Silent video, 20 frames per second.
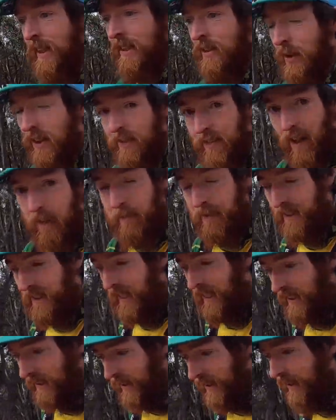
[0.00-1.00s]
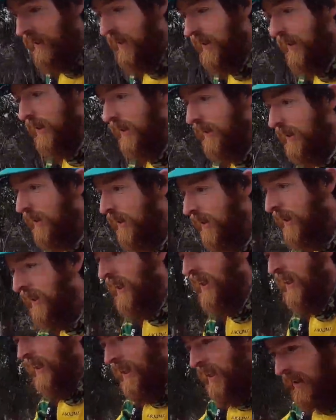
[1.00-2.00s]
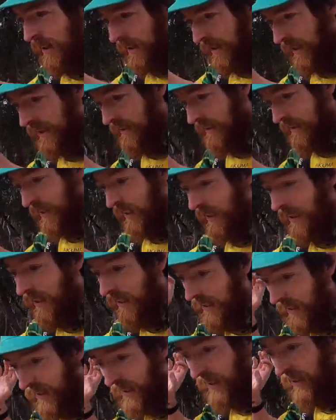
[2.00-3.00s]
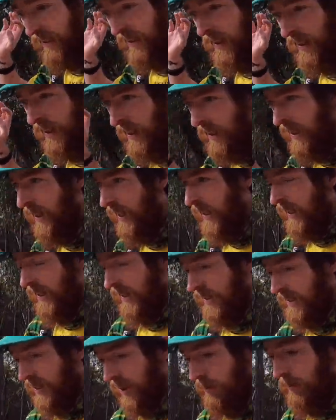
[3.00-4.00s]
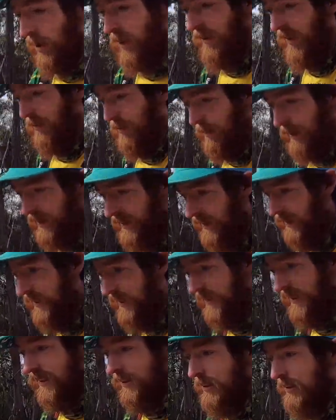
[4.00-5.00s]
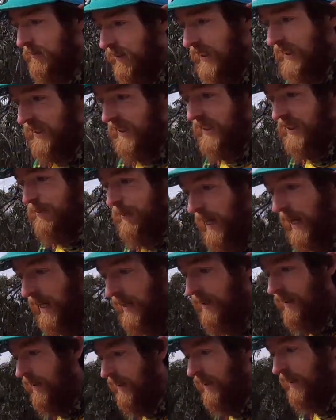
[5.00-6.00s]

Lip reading: 25%. This is going to motivate businesses to invest and expand,